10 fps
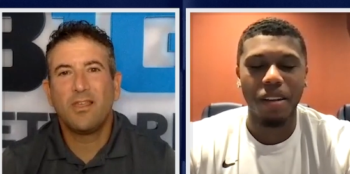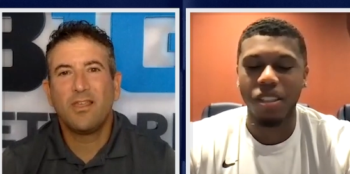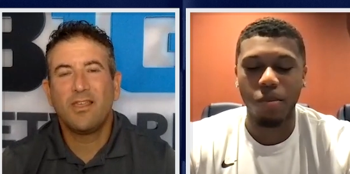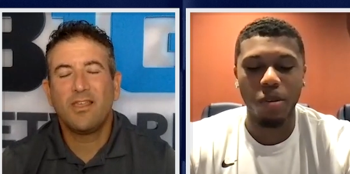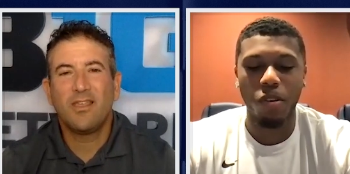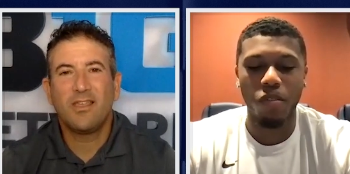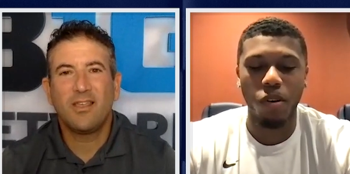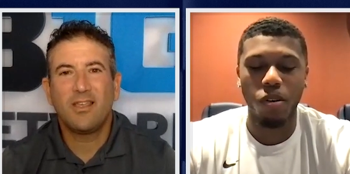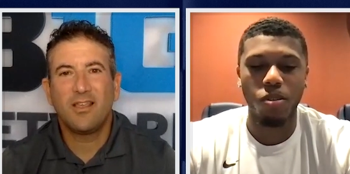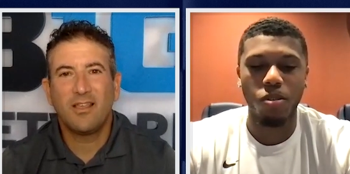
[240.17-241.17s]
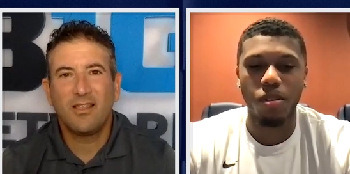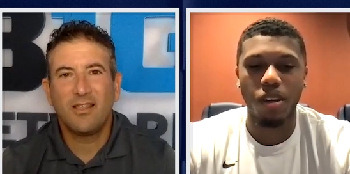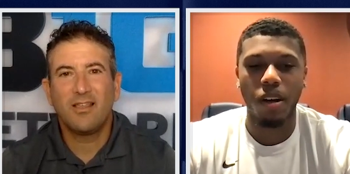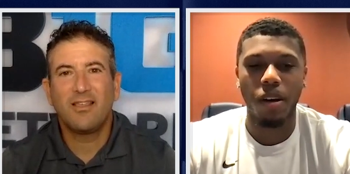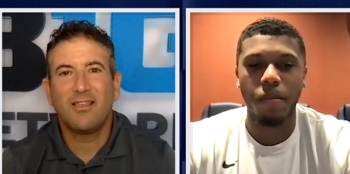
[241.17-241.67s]
Speaker 1: just be more vocal.
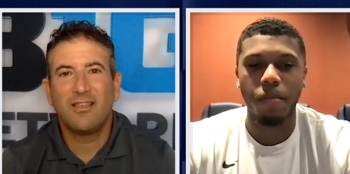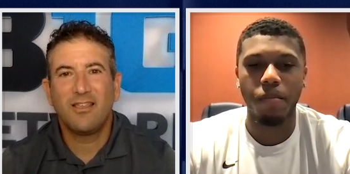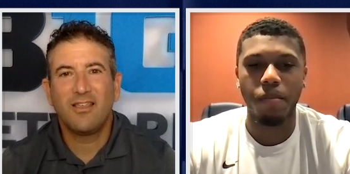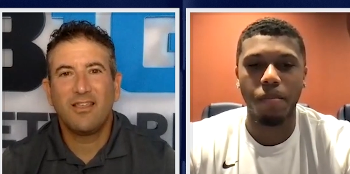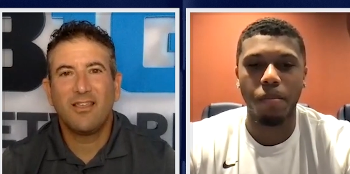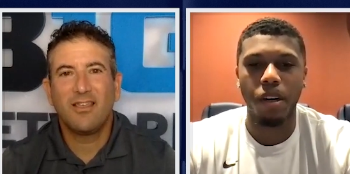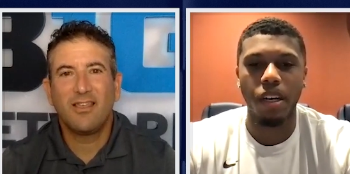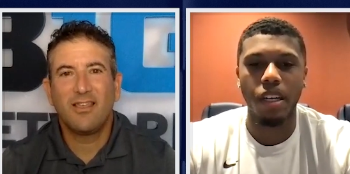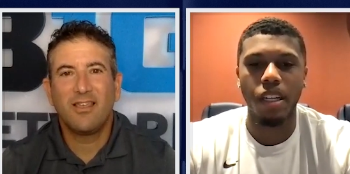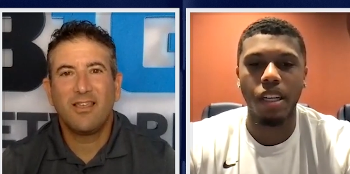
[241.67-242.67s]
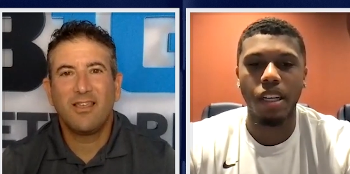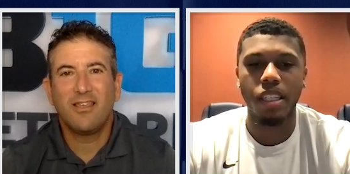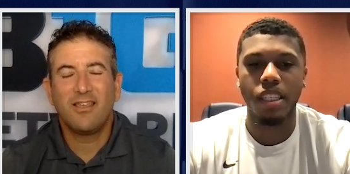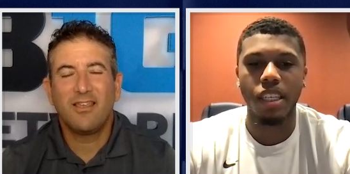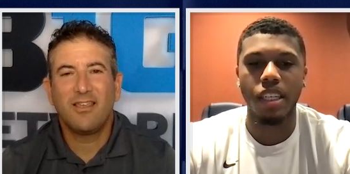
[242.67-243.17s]
Um, but
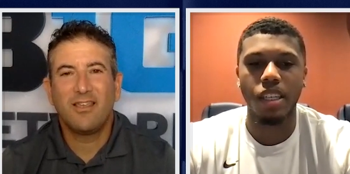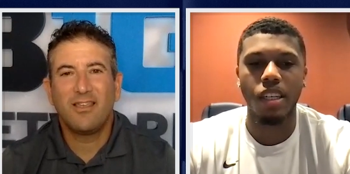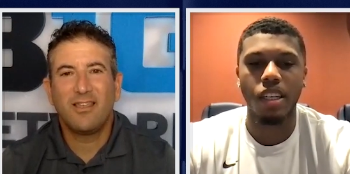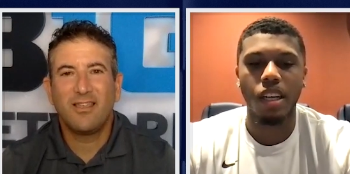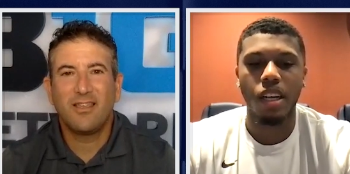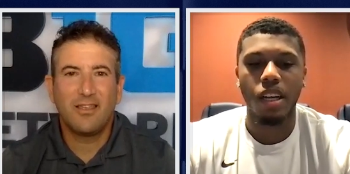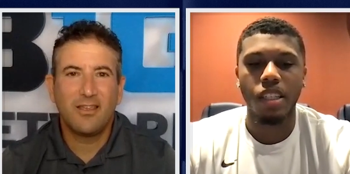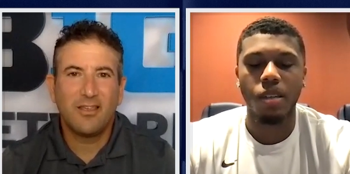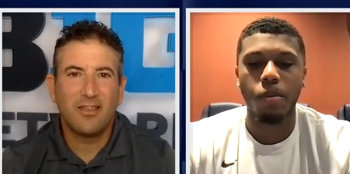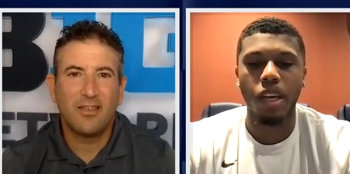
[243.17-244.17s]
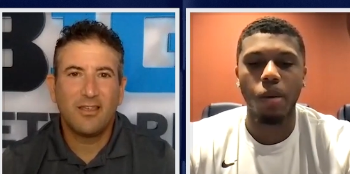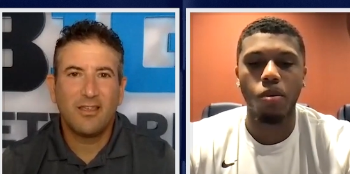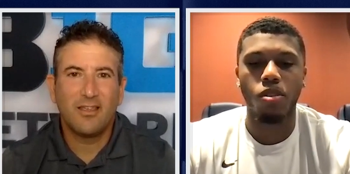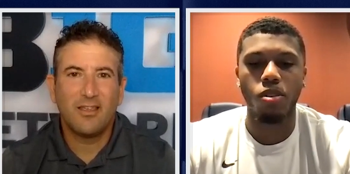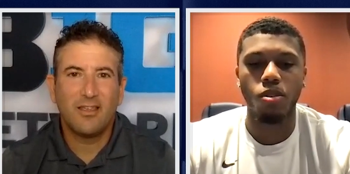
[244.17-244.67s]
to to be able
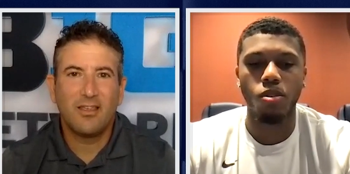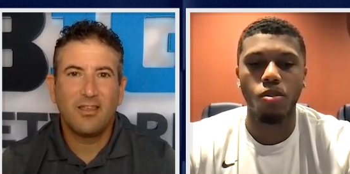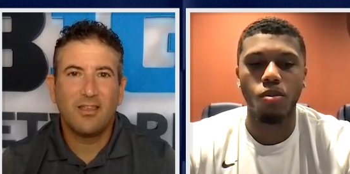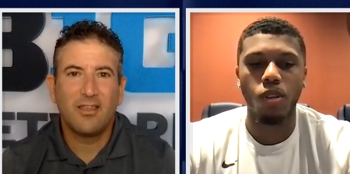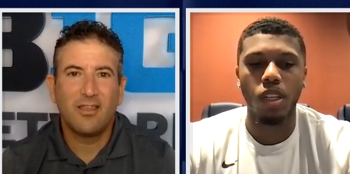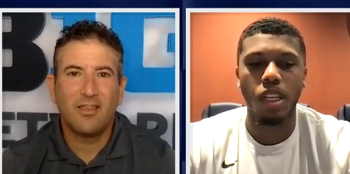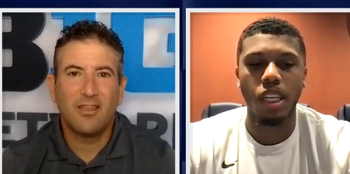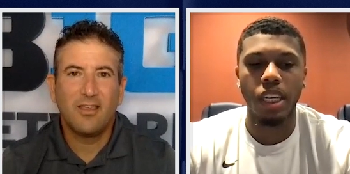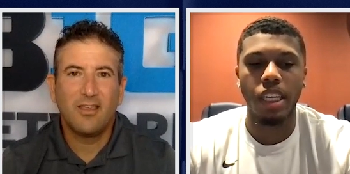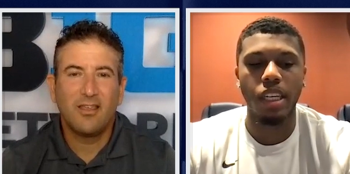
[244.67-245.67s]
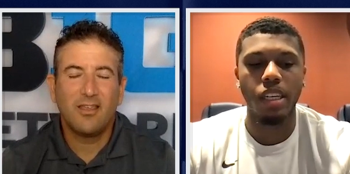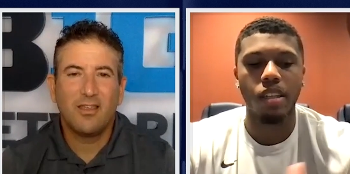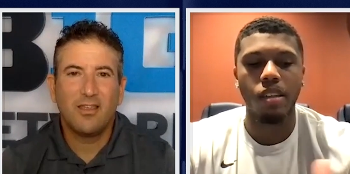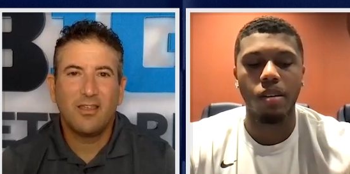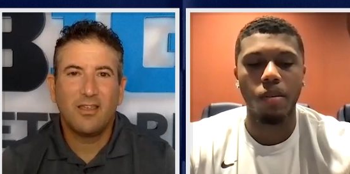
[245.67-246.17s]
to lead,
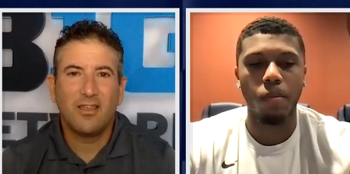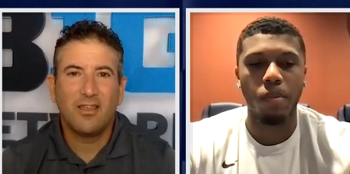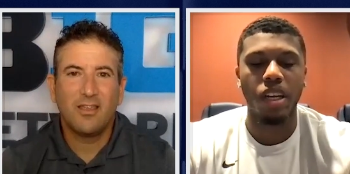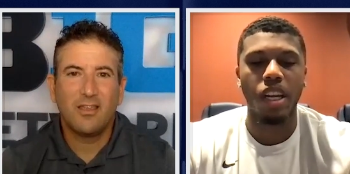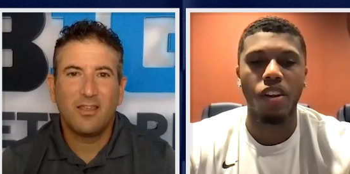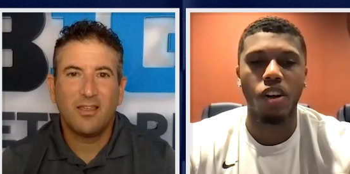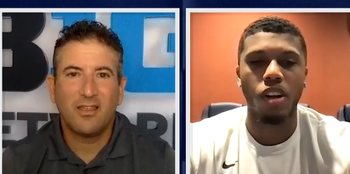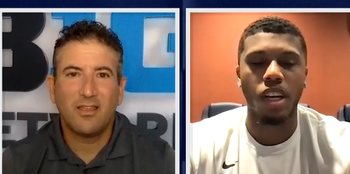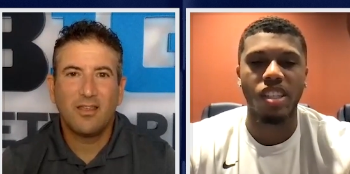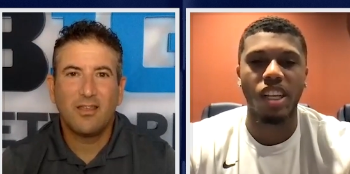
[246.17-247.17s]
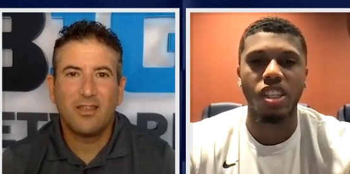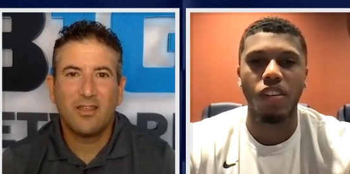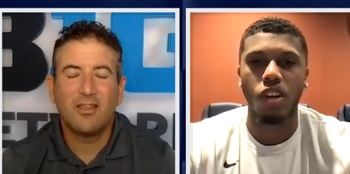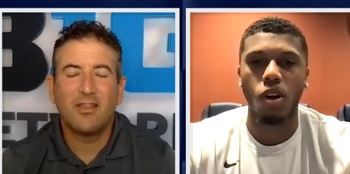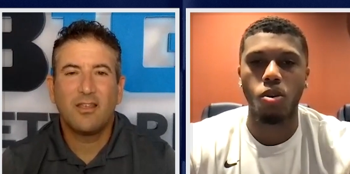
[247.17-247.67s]
be another extension of
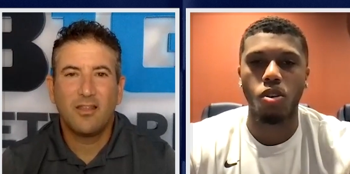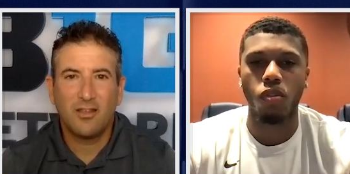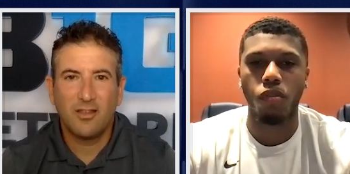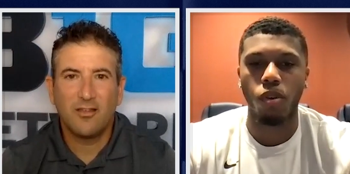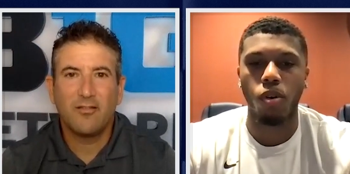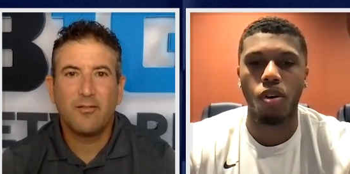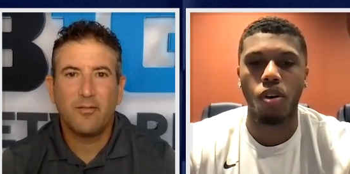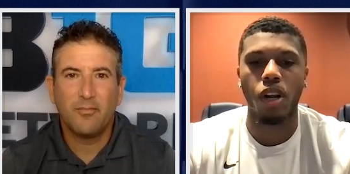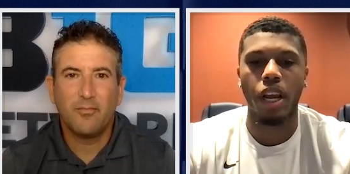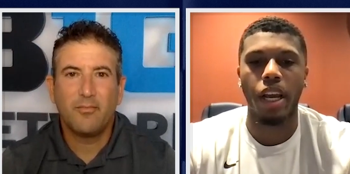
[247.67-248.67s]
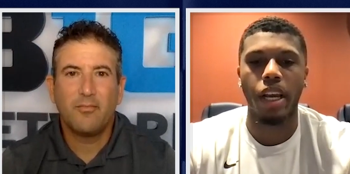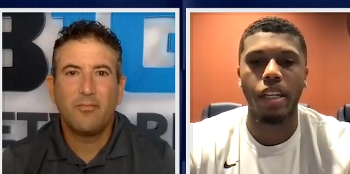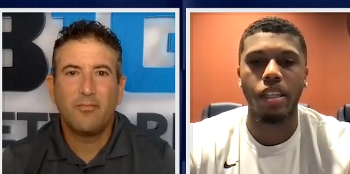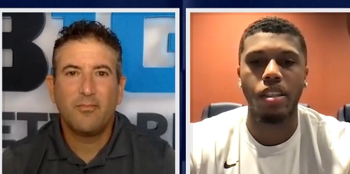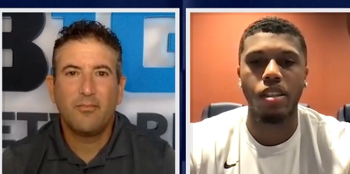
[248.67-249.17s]
the coach on the floor,
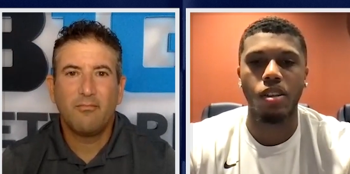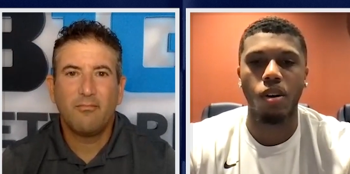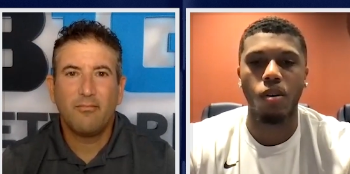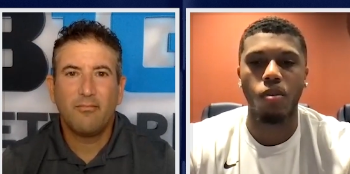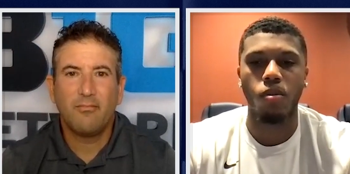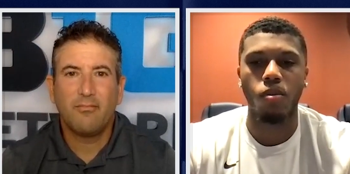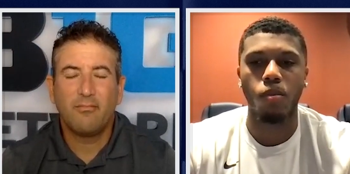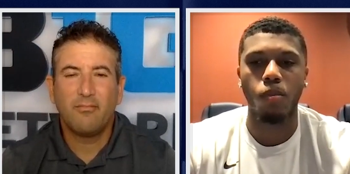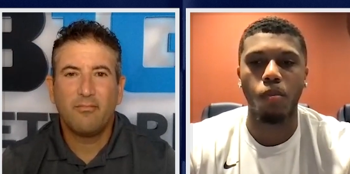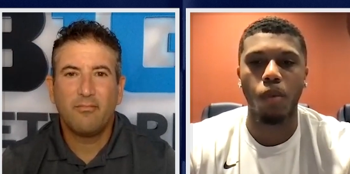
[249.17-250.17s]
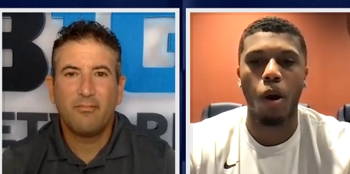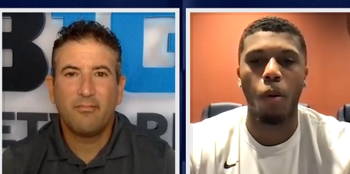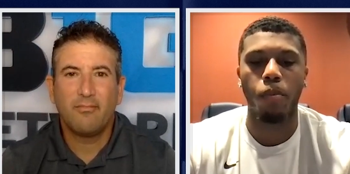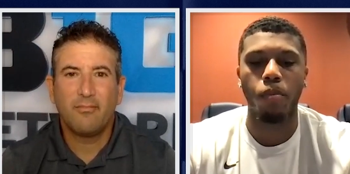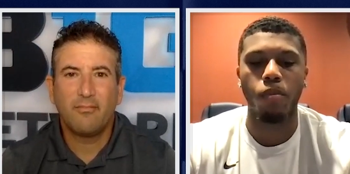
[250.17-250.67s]
and you know,
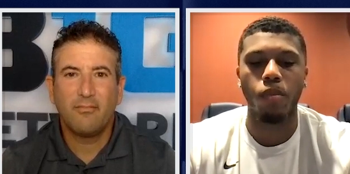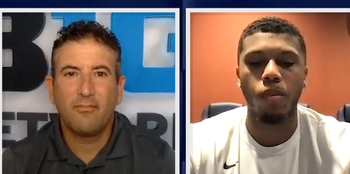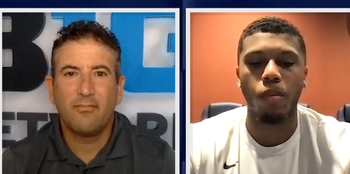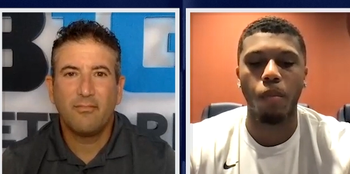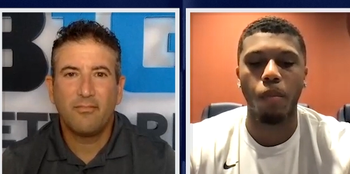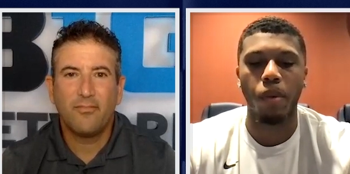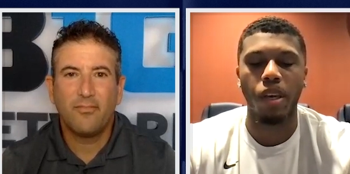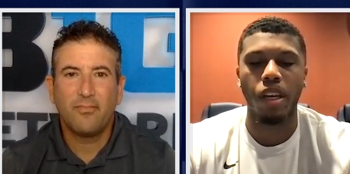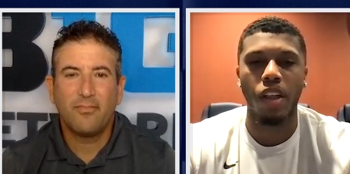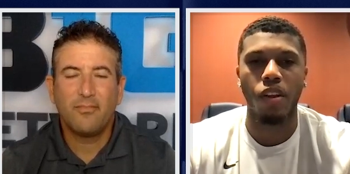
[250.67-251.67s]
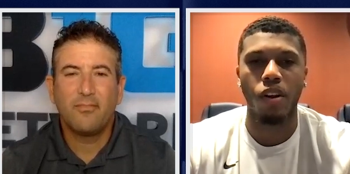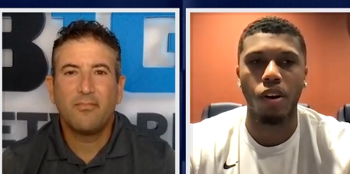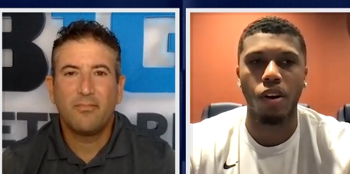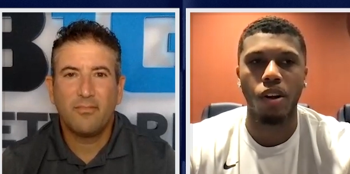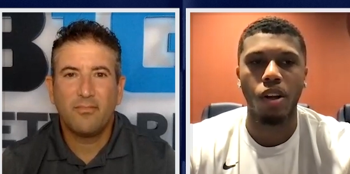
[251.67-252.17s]
help be
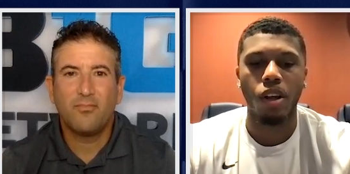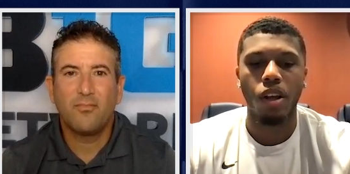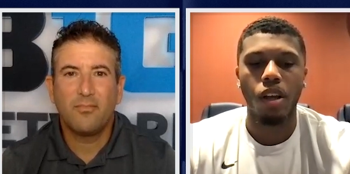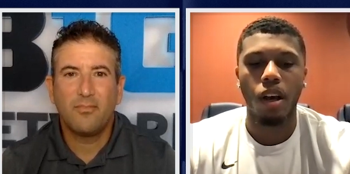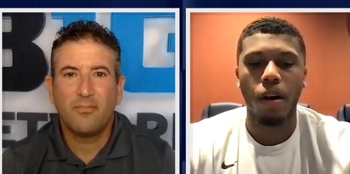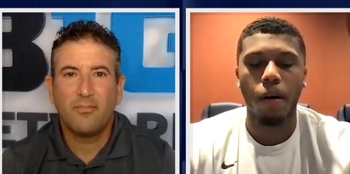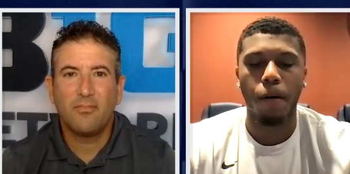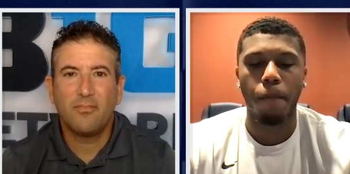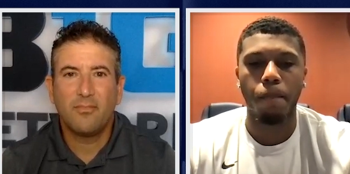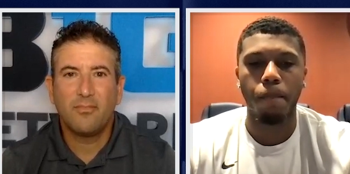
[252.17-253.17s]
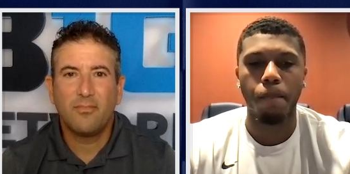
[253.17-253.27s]
another um